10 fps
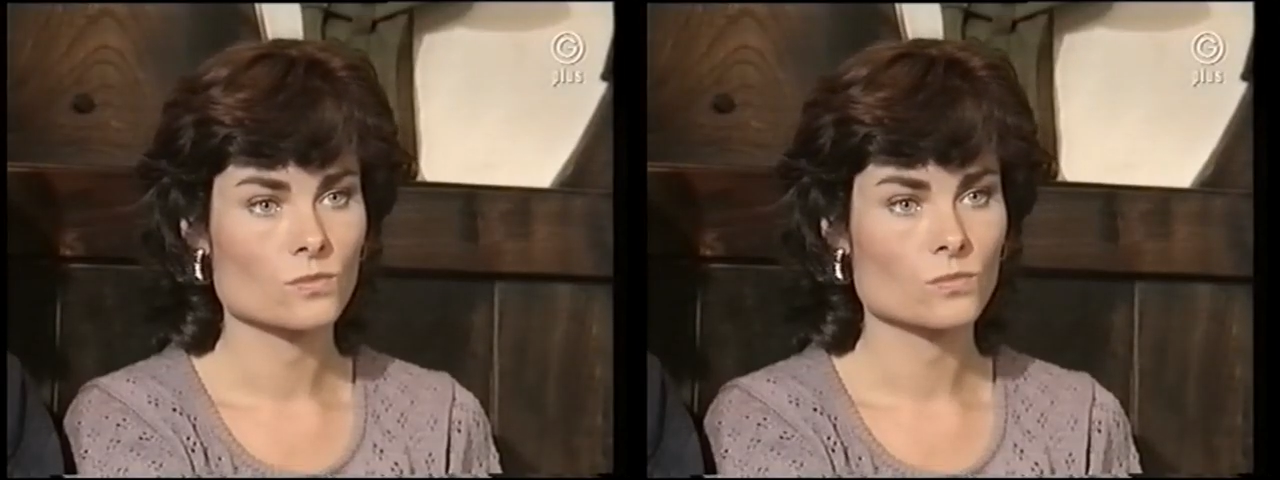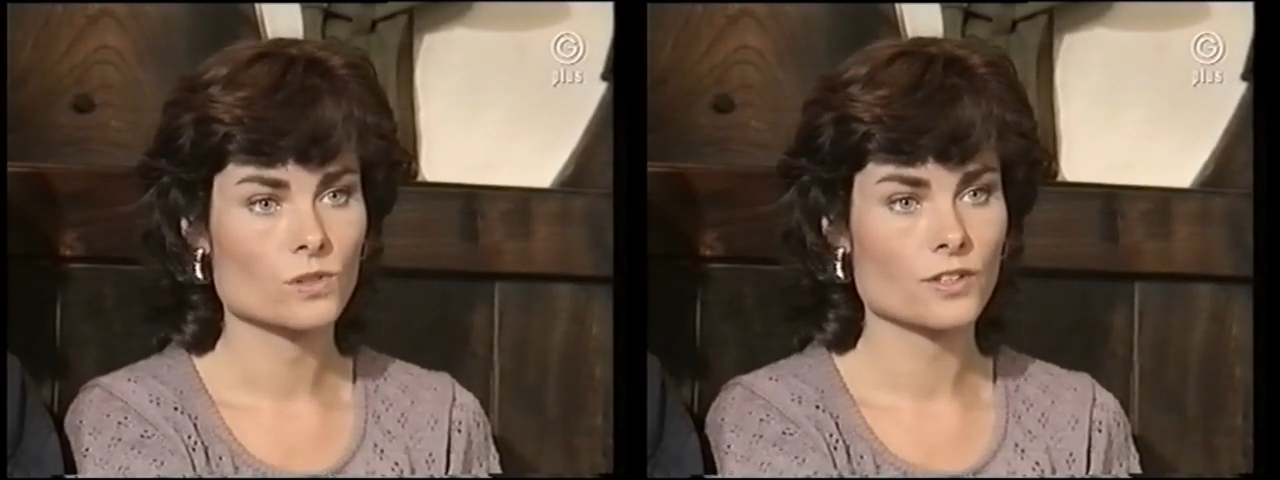
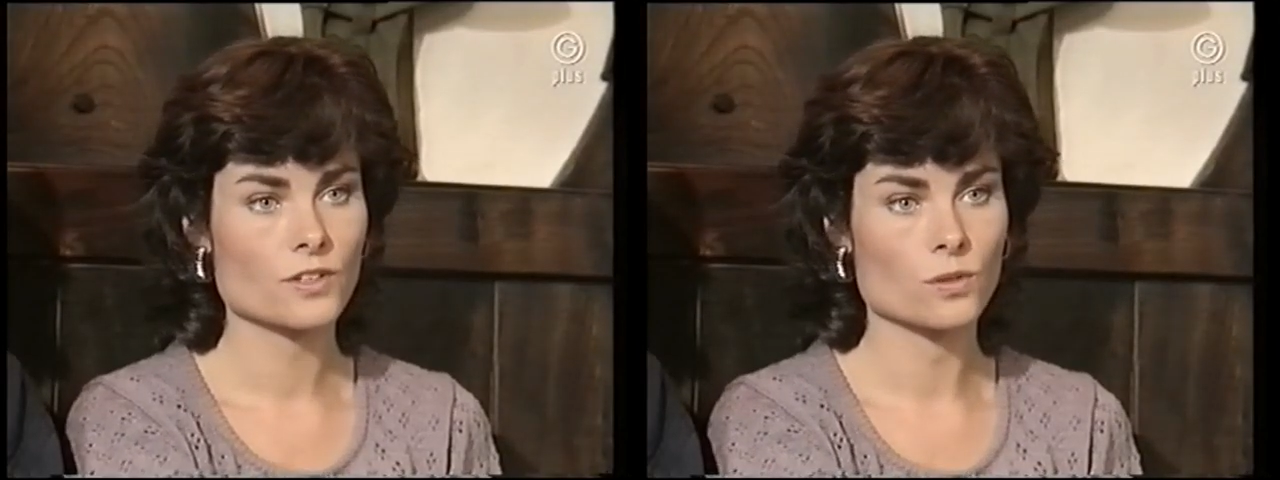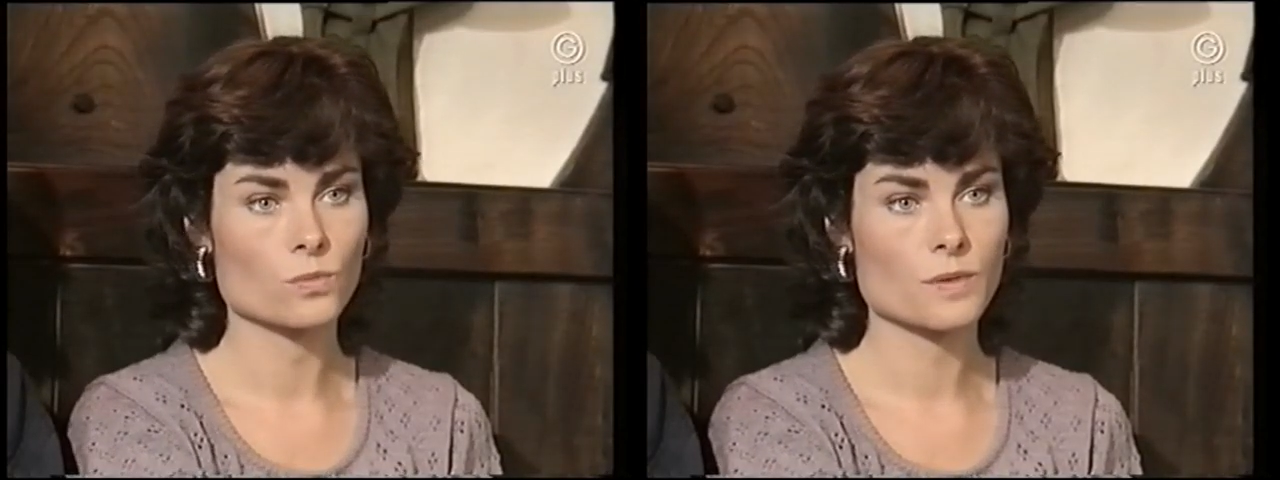Well, you
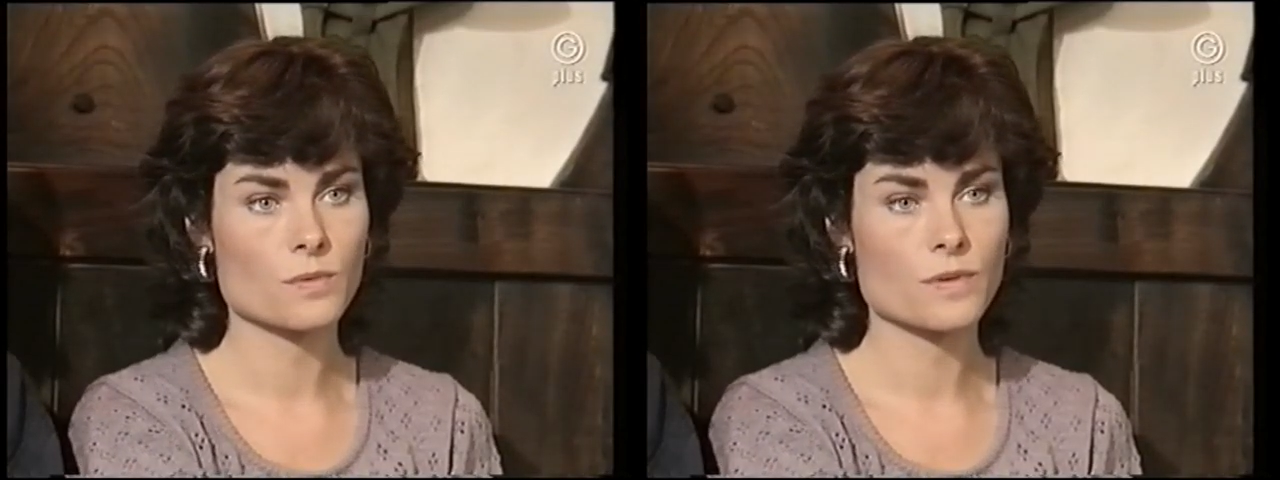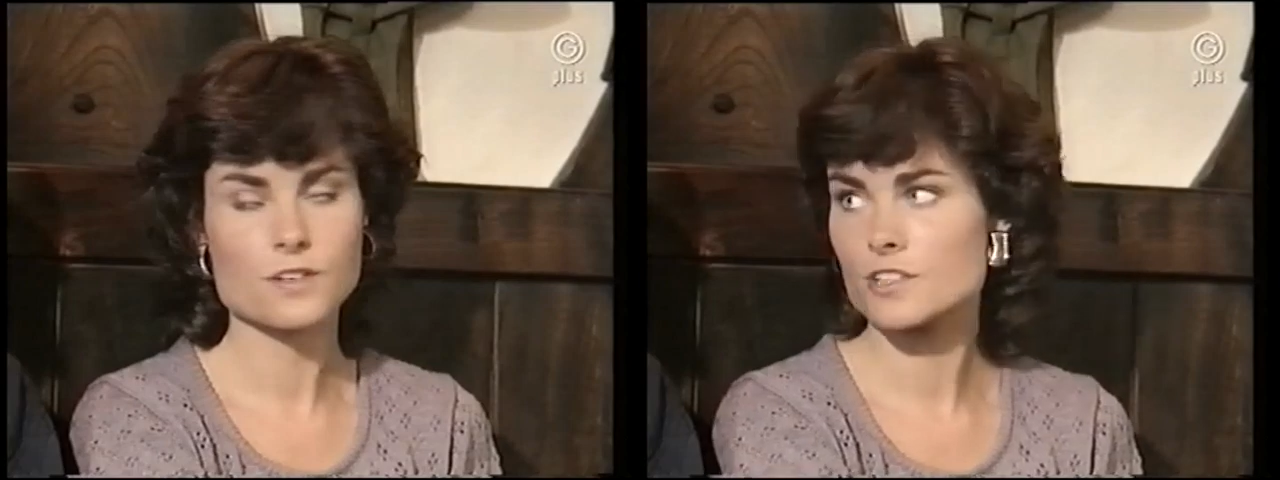know, we were
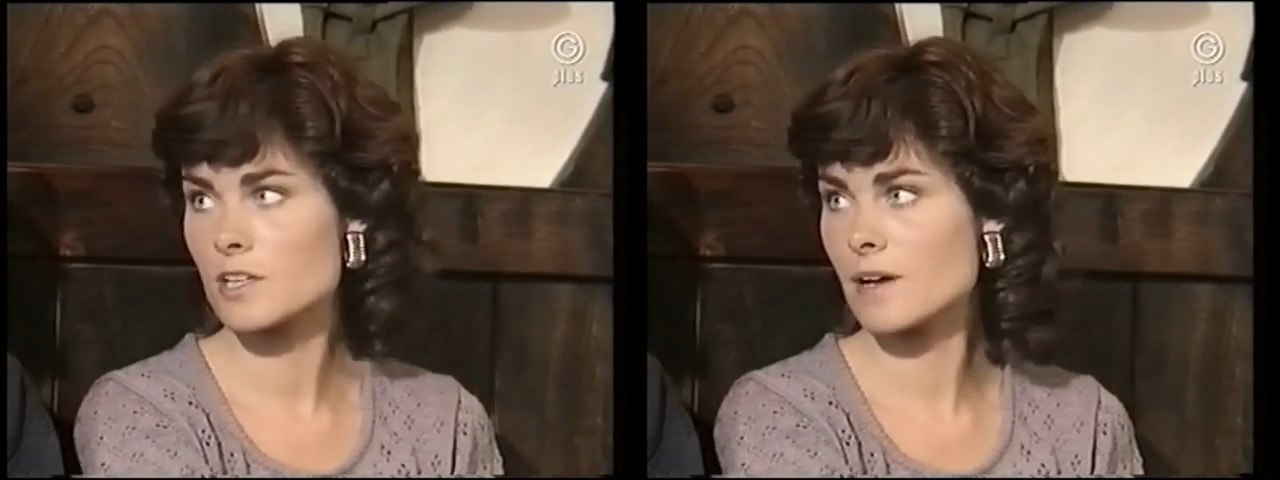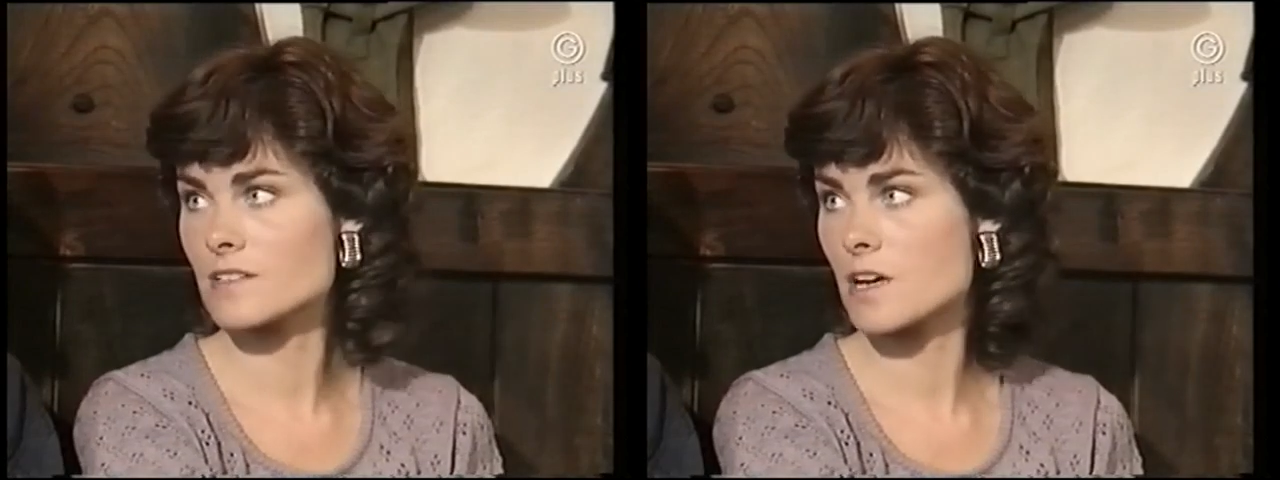wondering
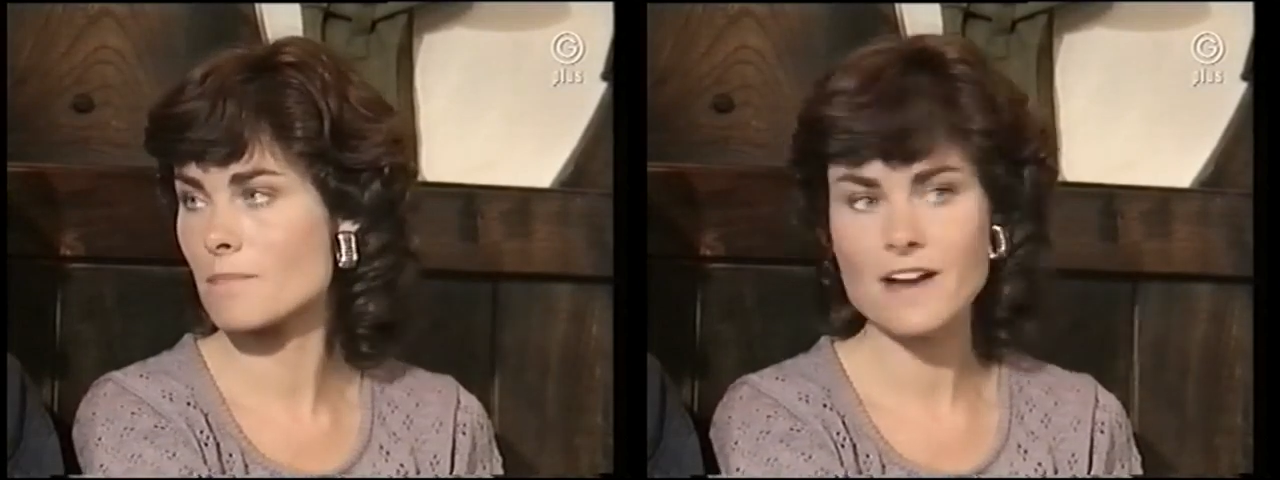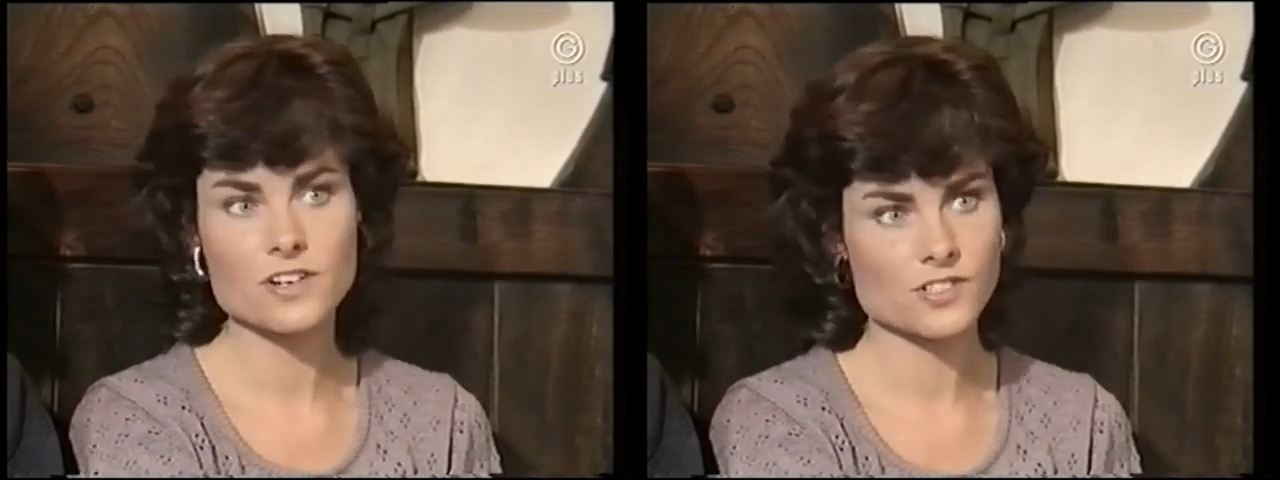about our
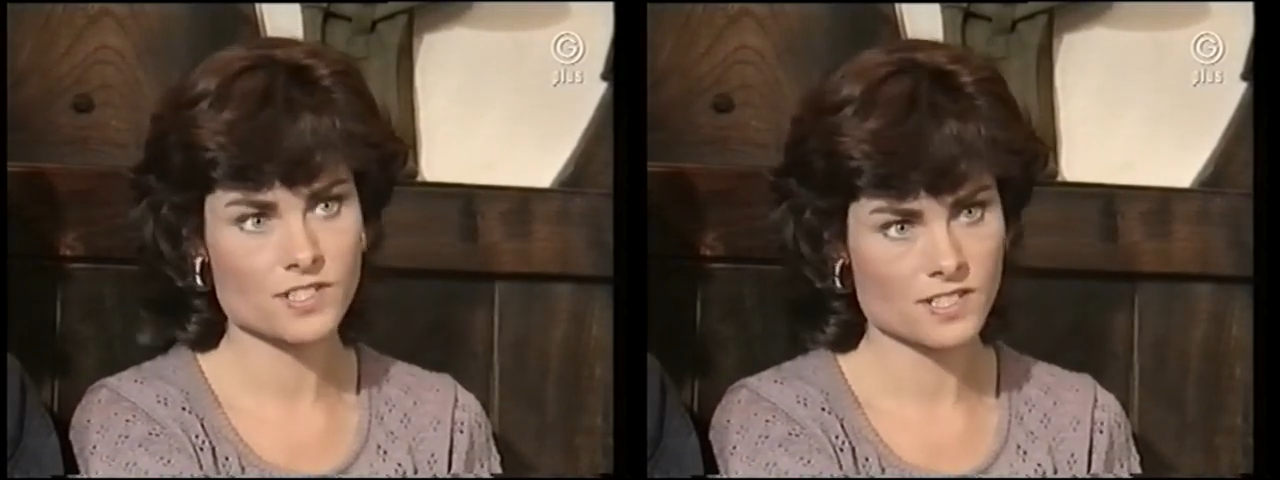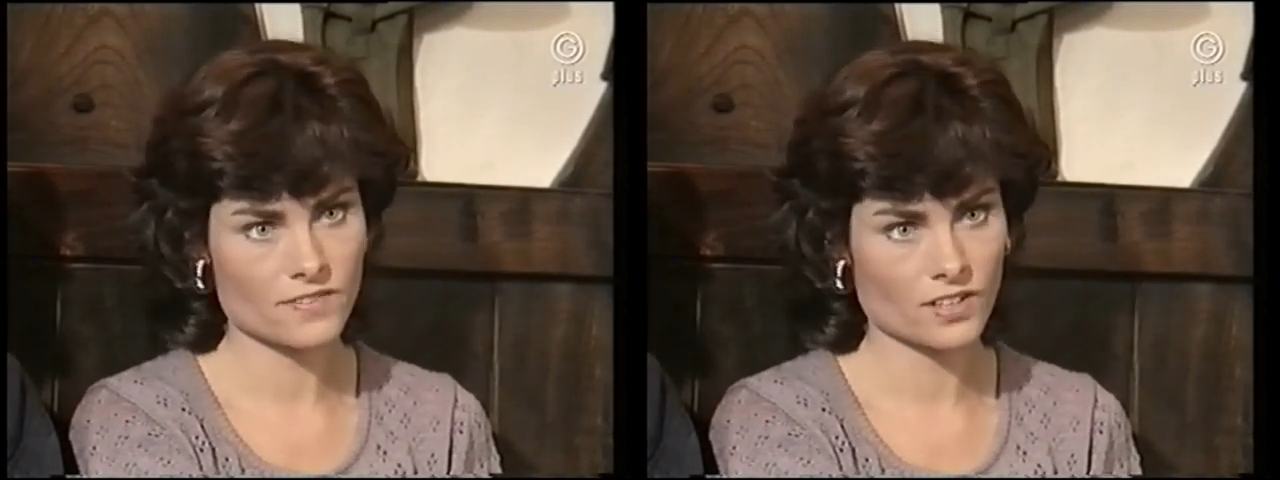marriage
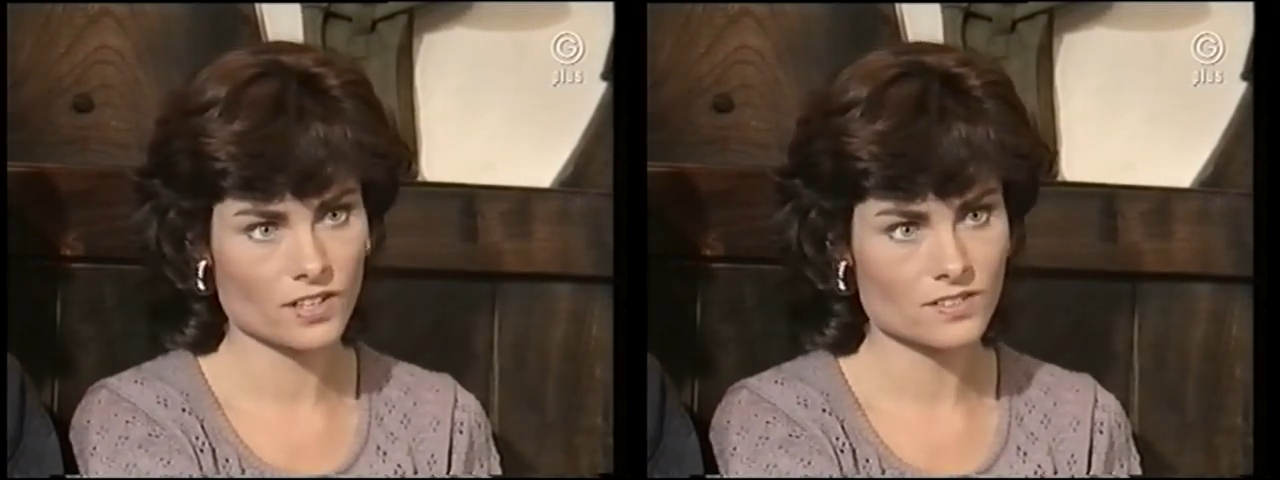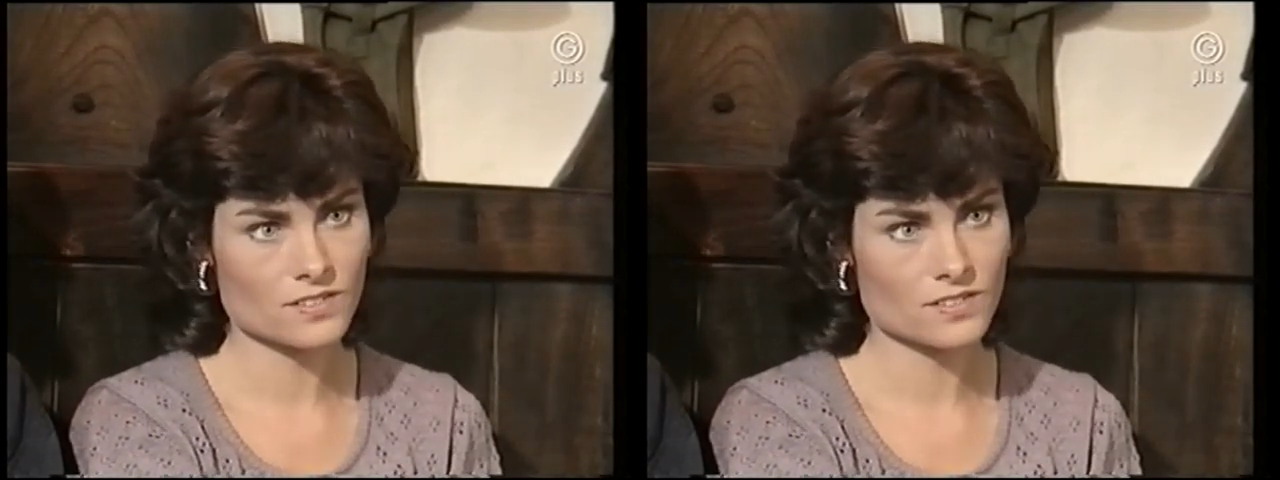certificate.